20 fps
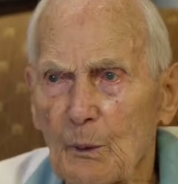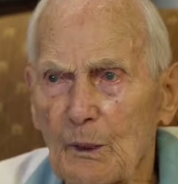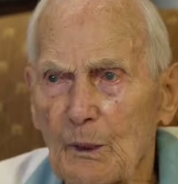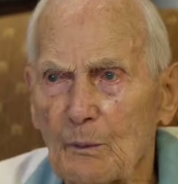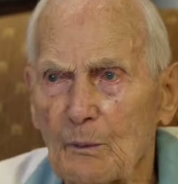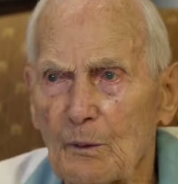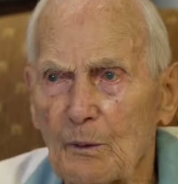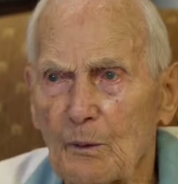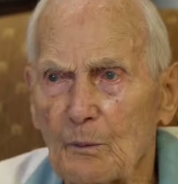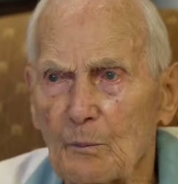
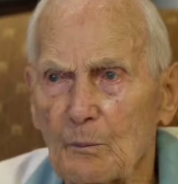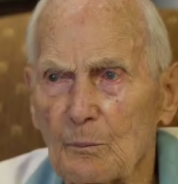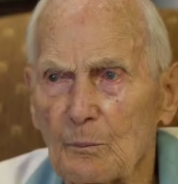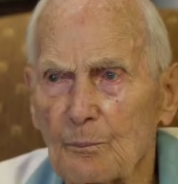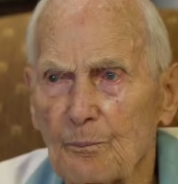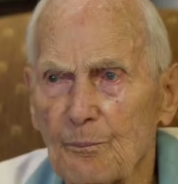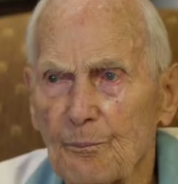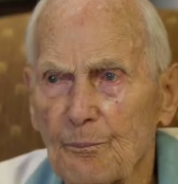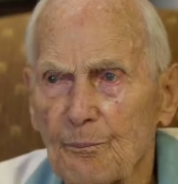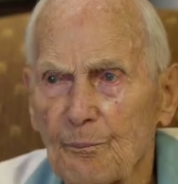But
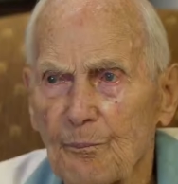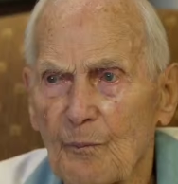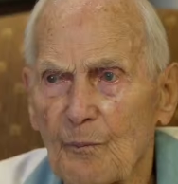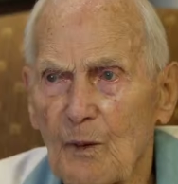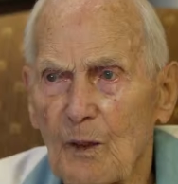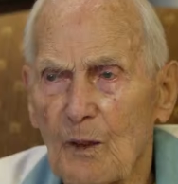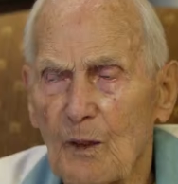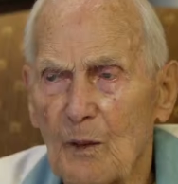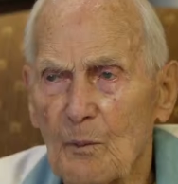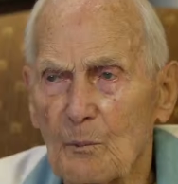
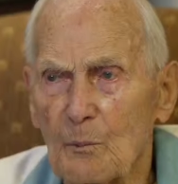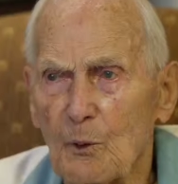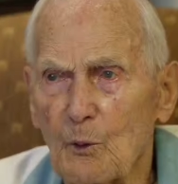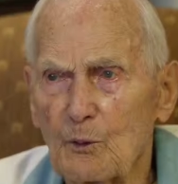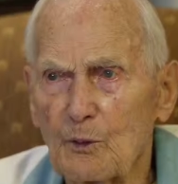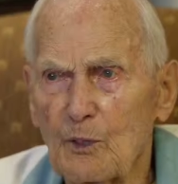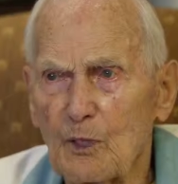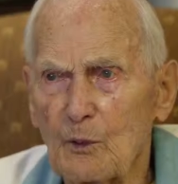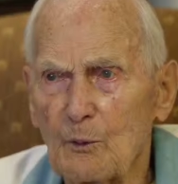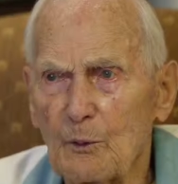
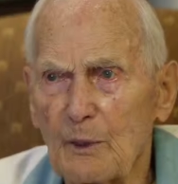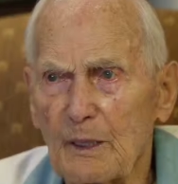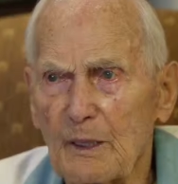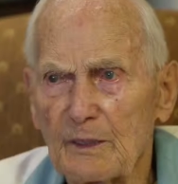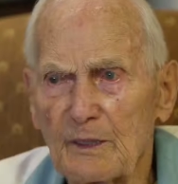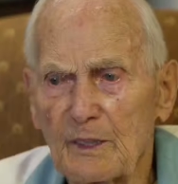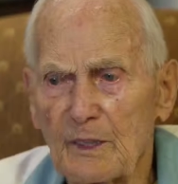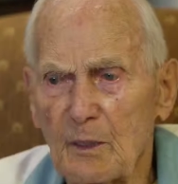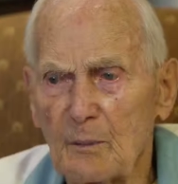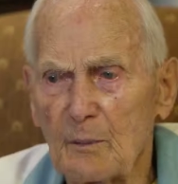mostly
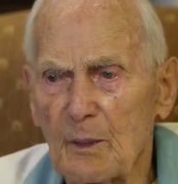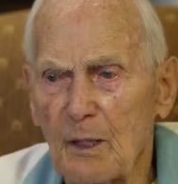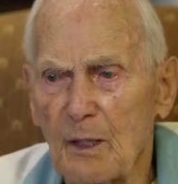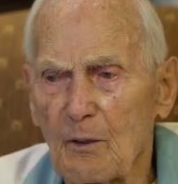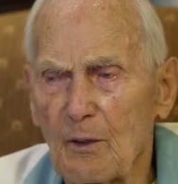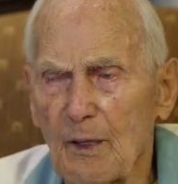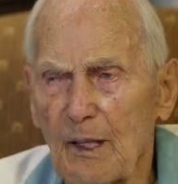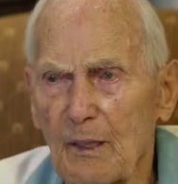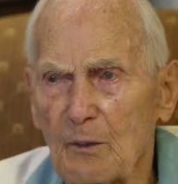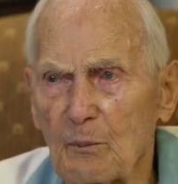we
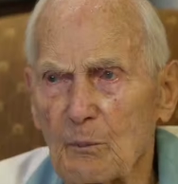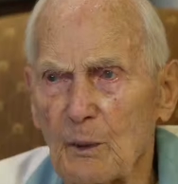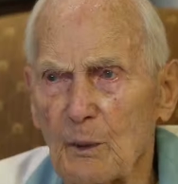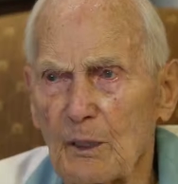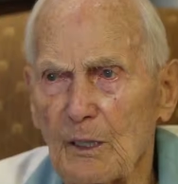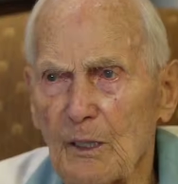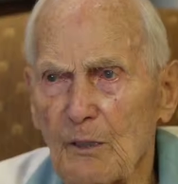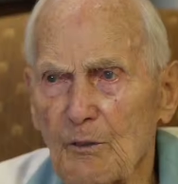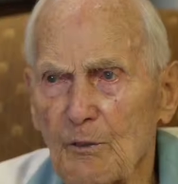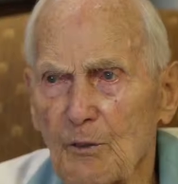somehow had
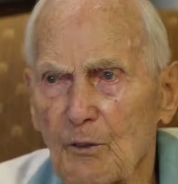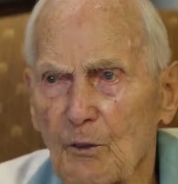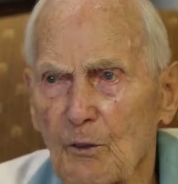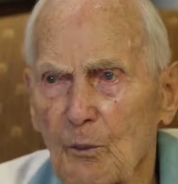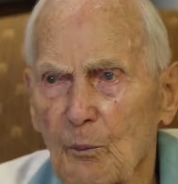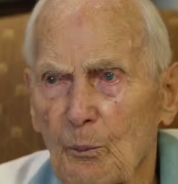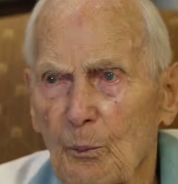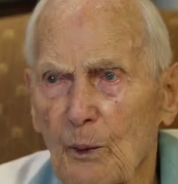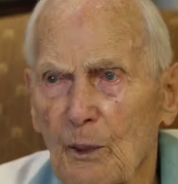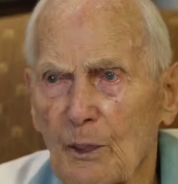money
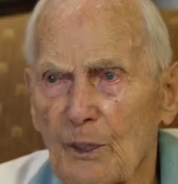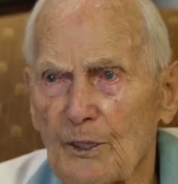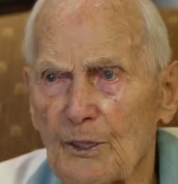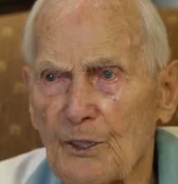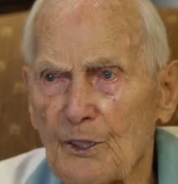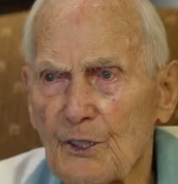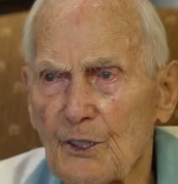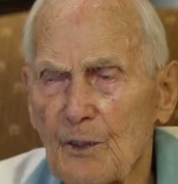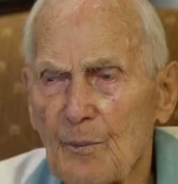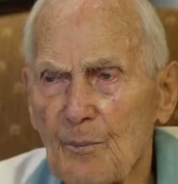for a
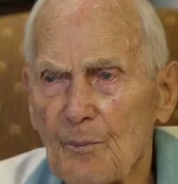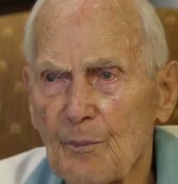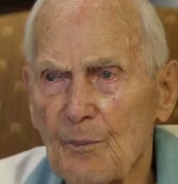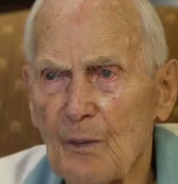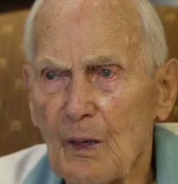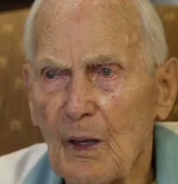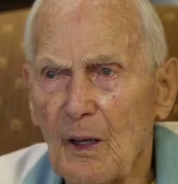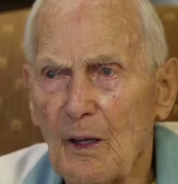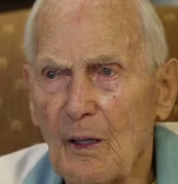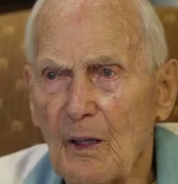bus.
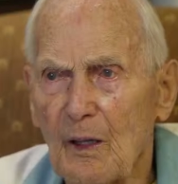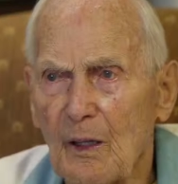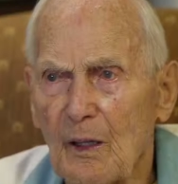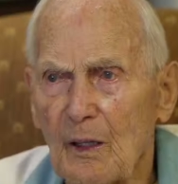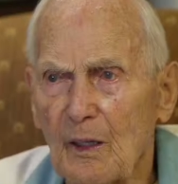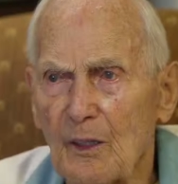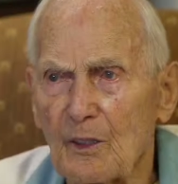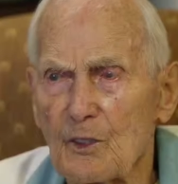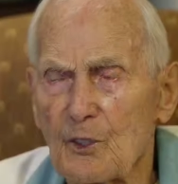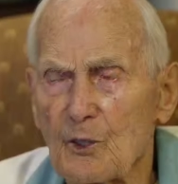
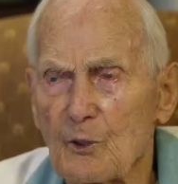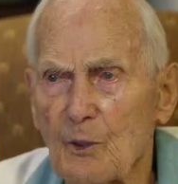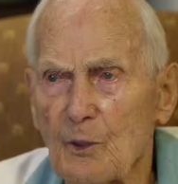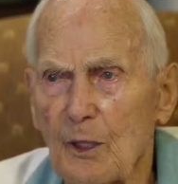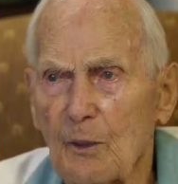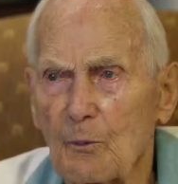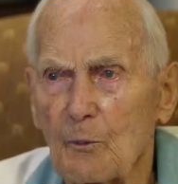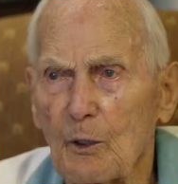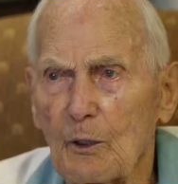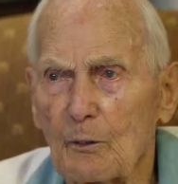And
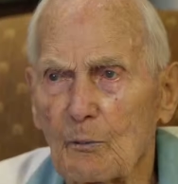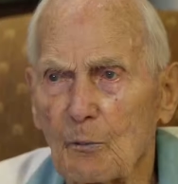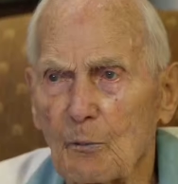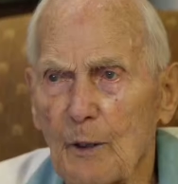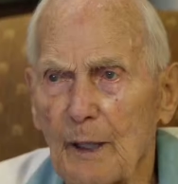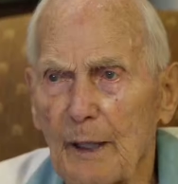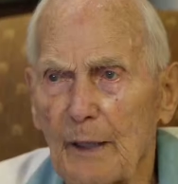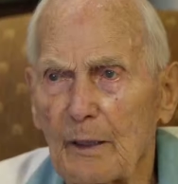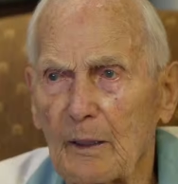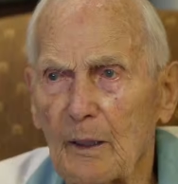so I
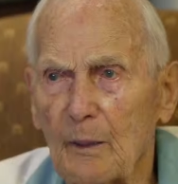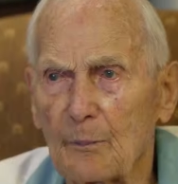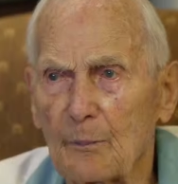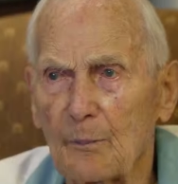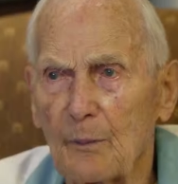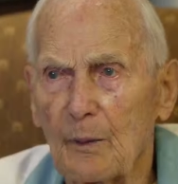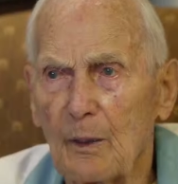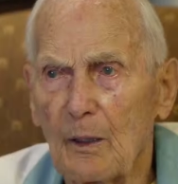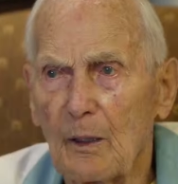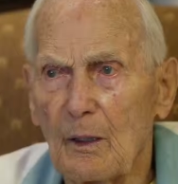went back
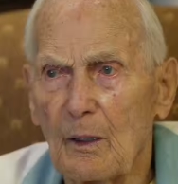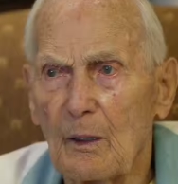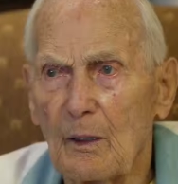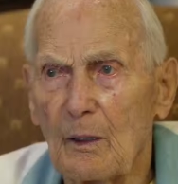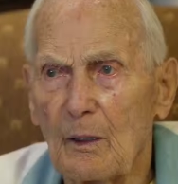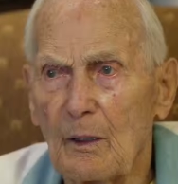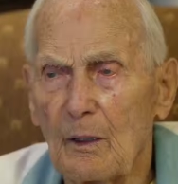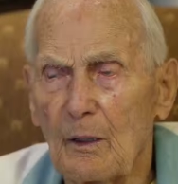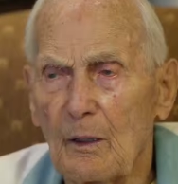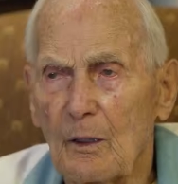up
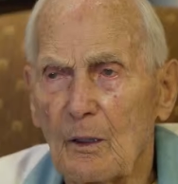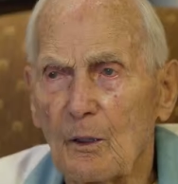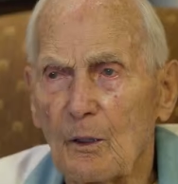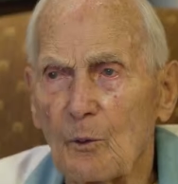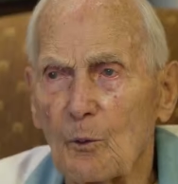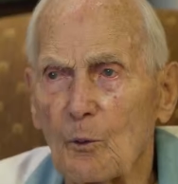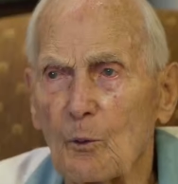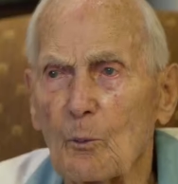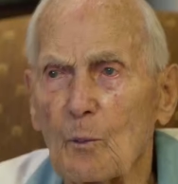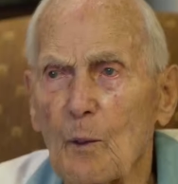
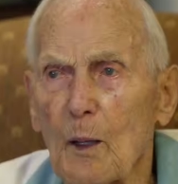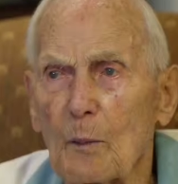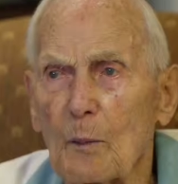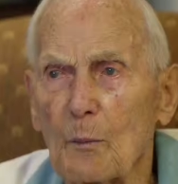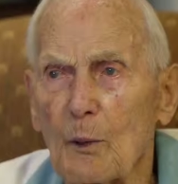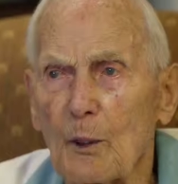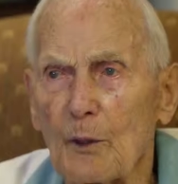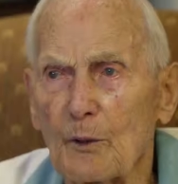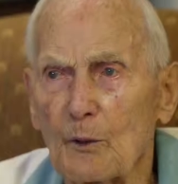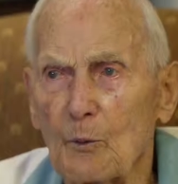where
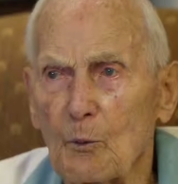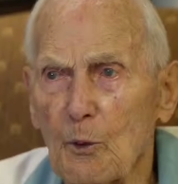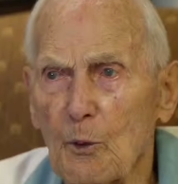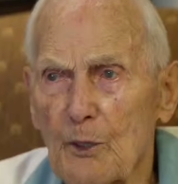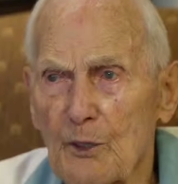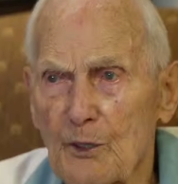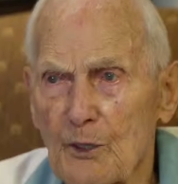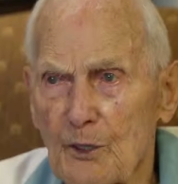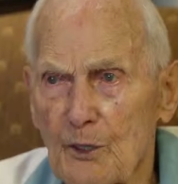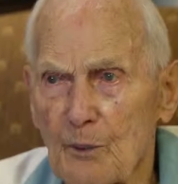my mother
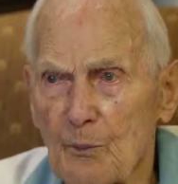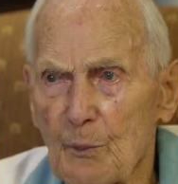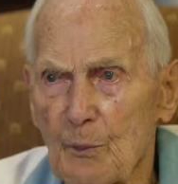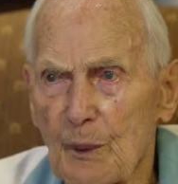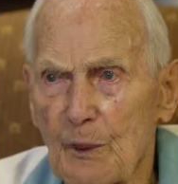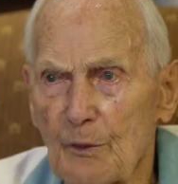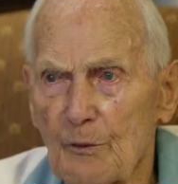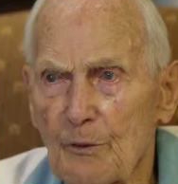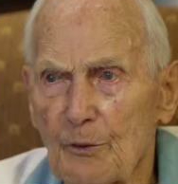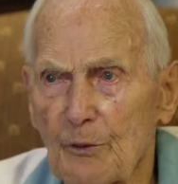was
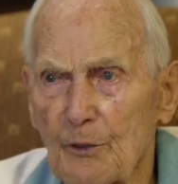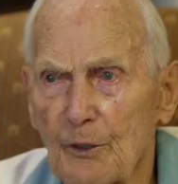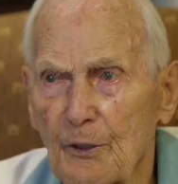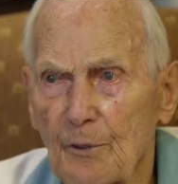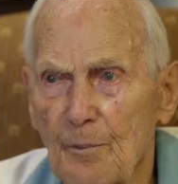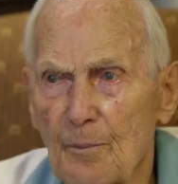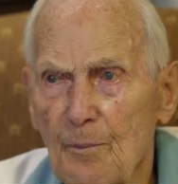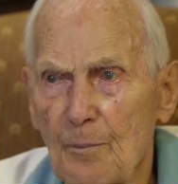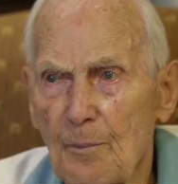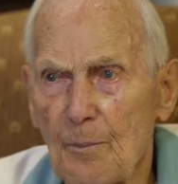in
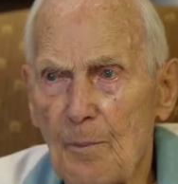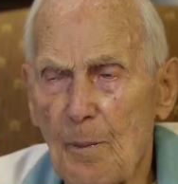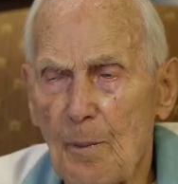Medford.